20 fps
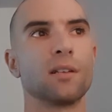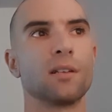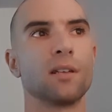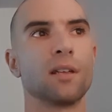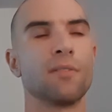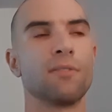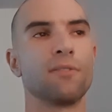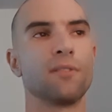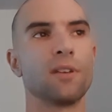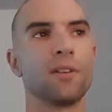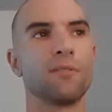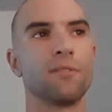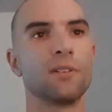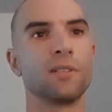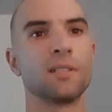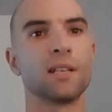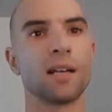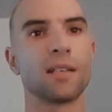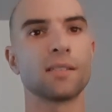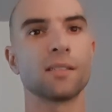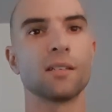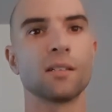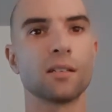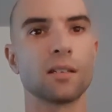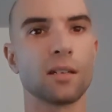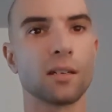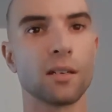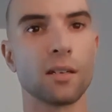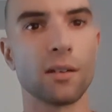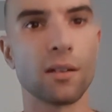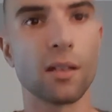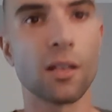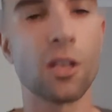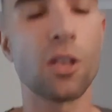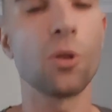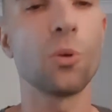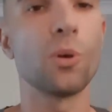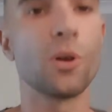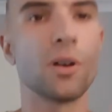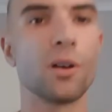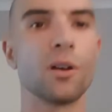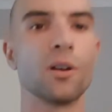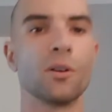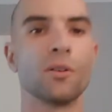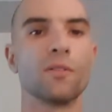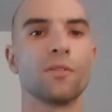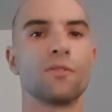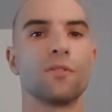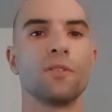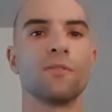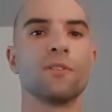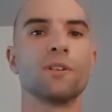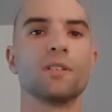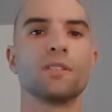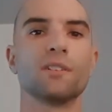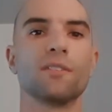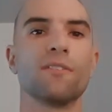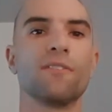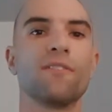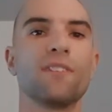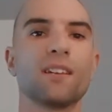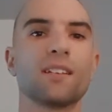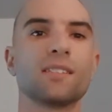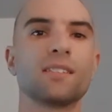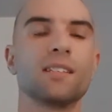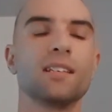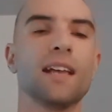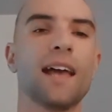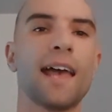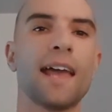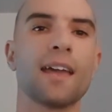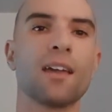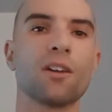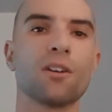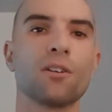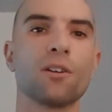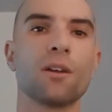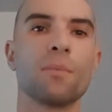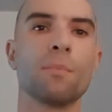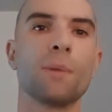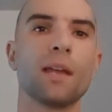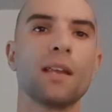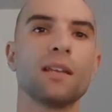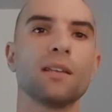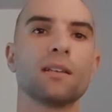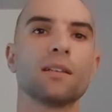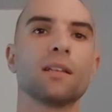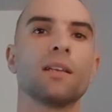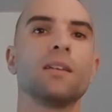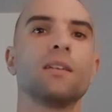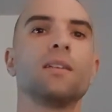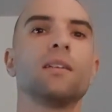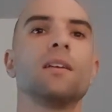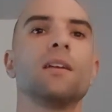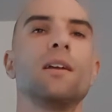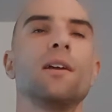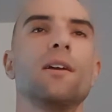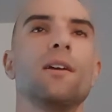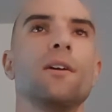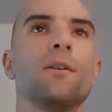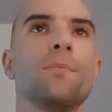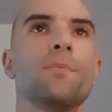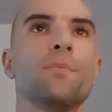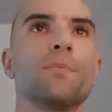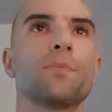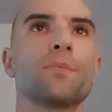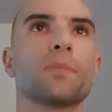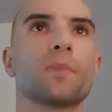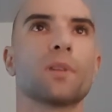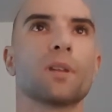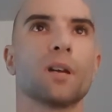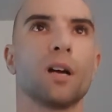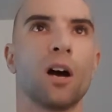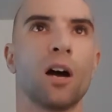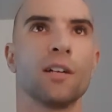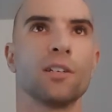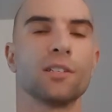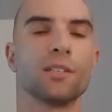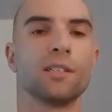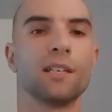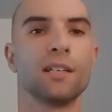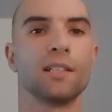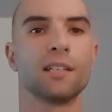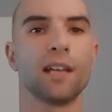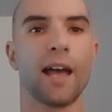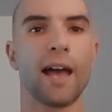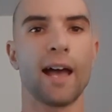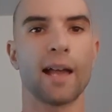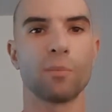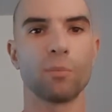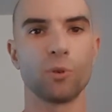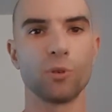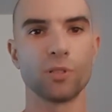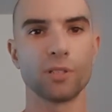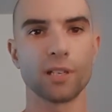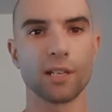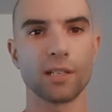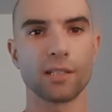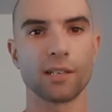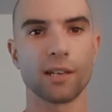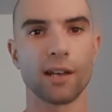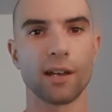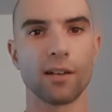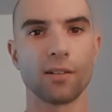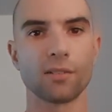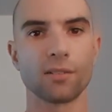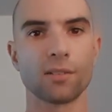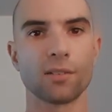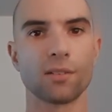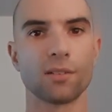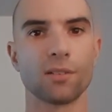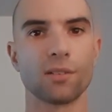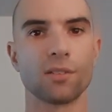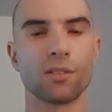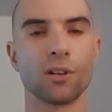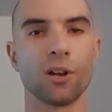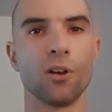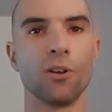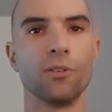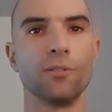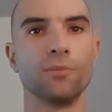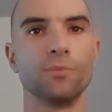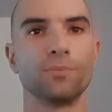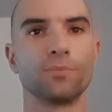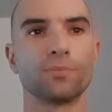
if, if it doesn't cure, if, if it doesn't fix the anger immediately, I just need to add more details. So